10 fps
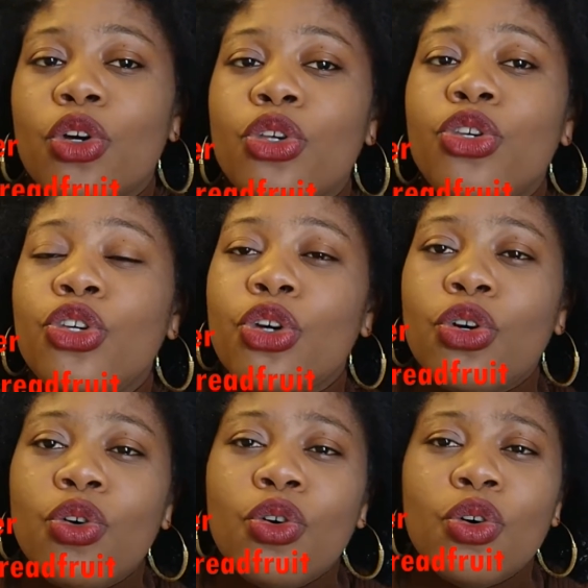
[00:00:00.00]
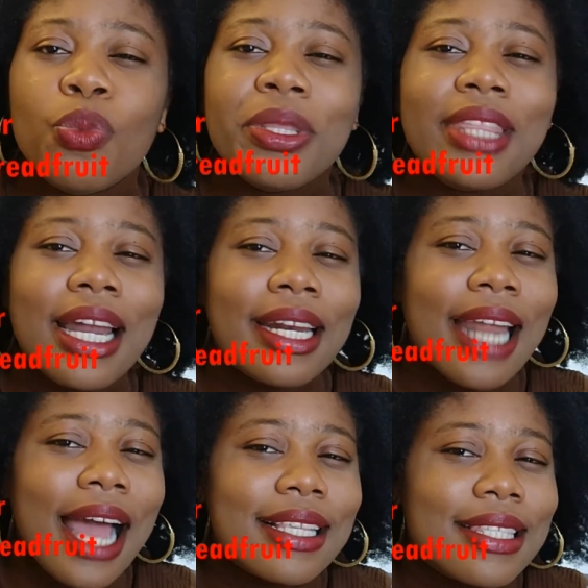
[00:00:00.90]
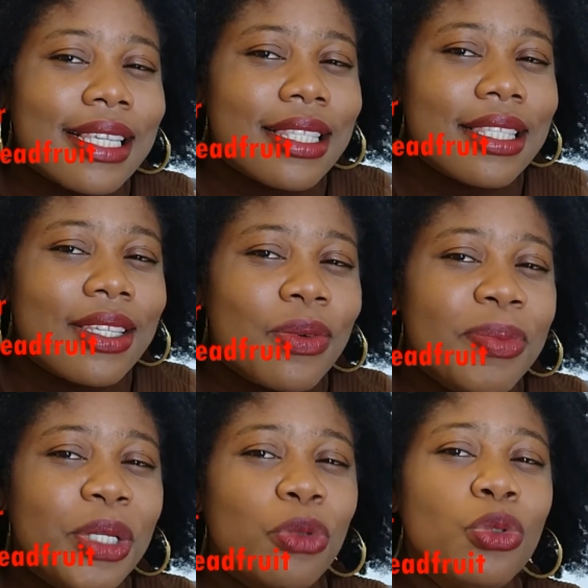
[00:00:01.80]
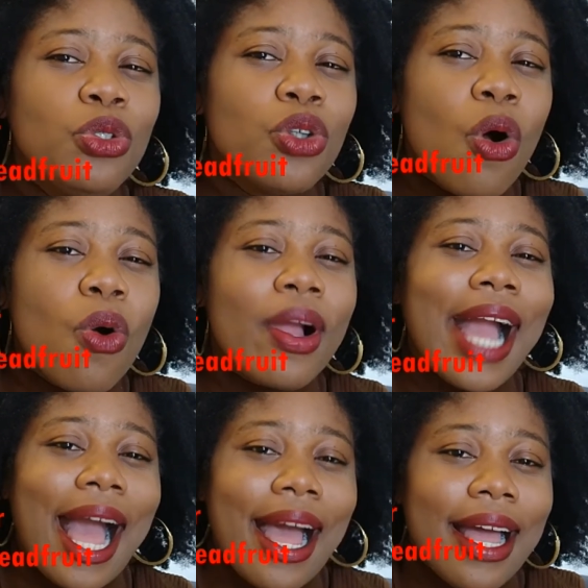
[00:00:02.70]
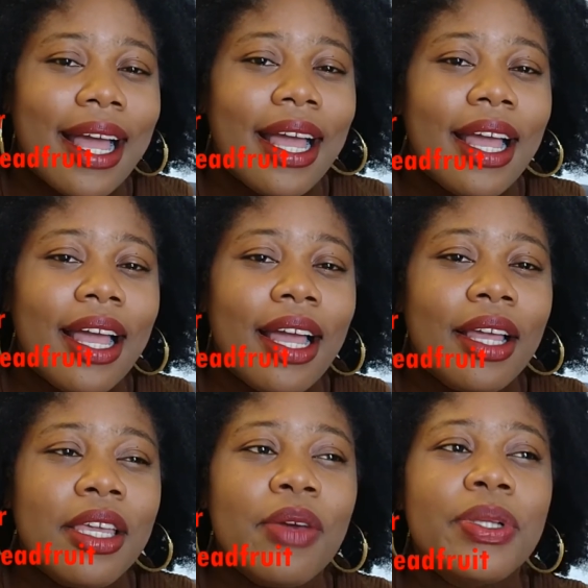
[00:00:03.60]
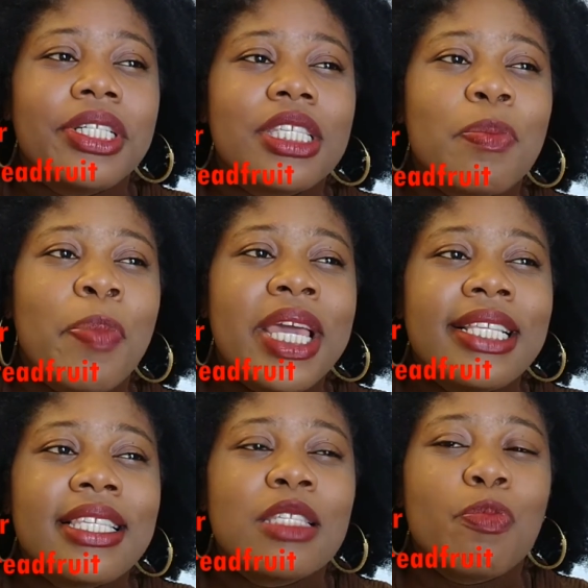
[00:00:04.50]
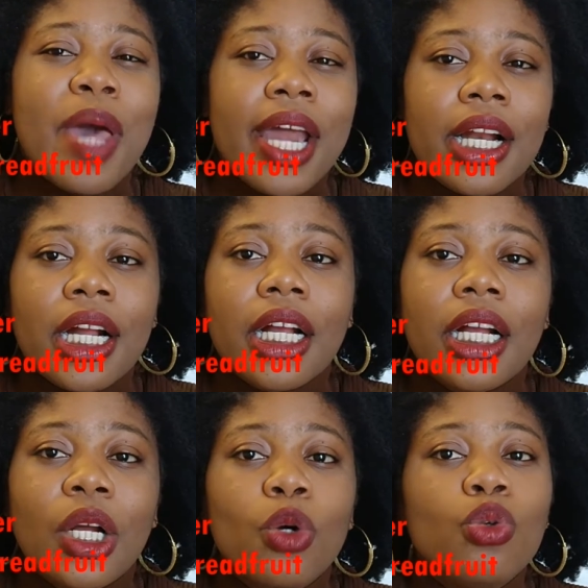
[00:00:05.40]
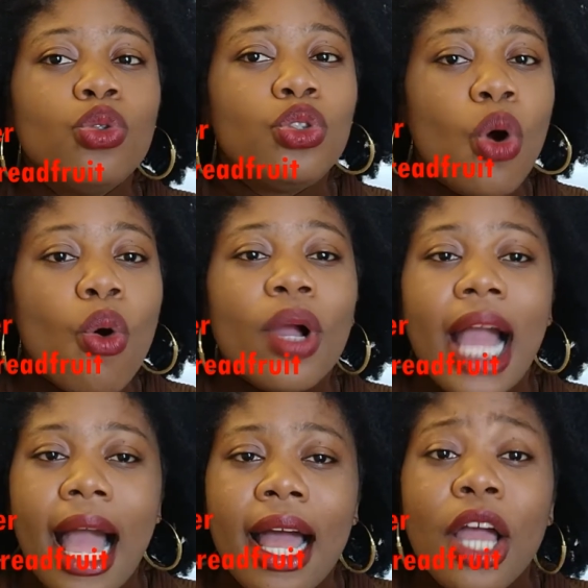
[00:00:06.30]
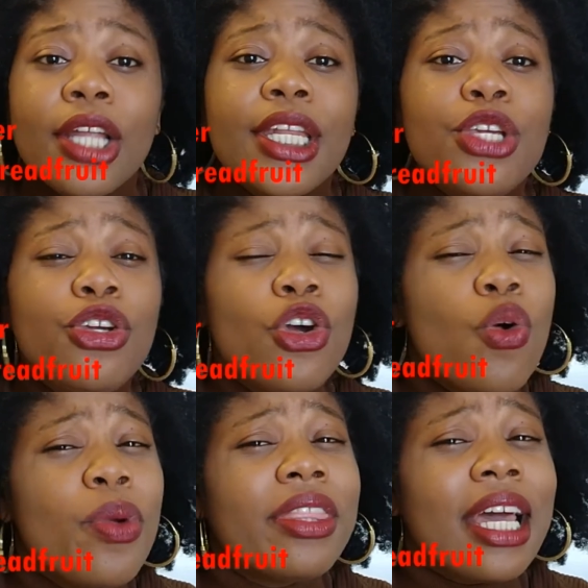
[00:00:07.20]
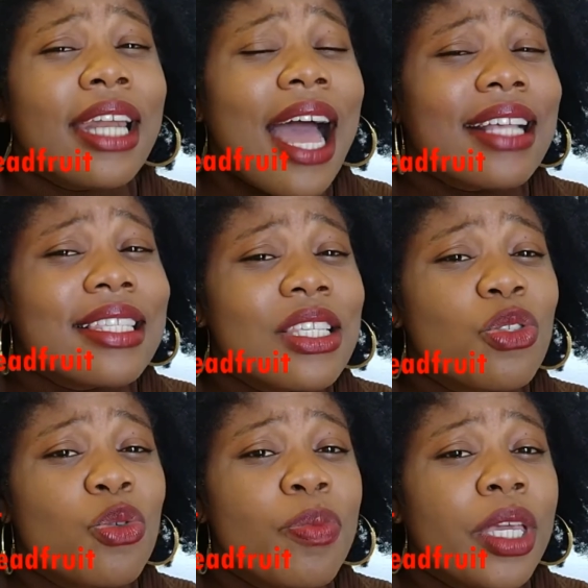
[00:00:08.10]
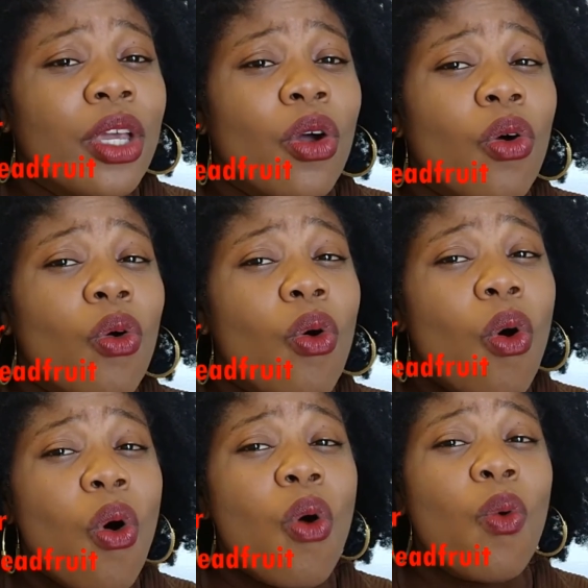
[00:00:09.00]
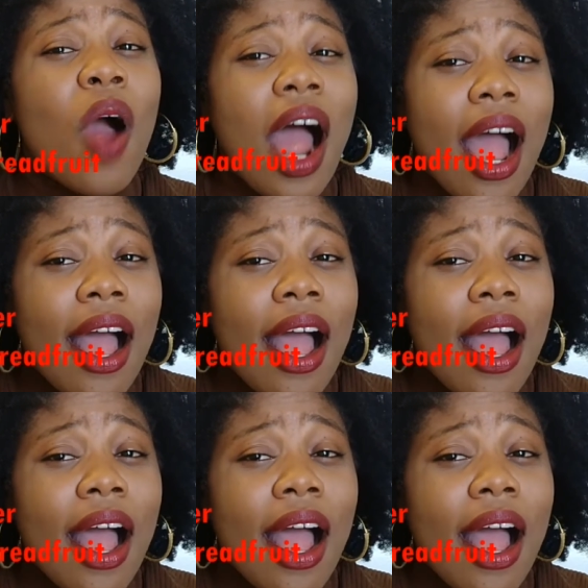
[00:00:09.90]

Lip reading: U without an accent will be udoka, which is peace is better. Udoka. The U with an accent will be okwa.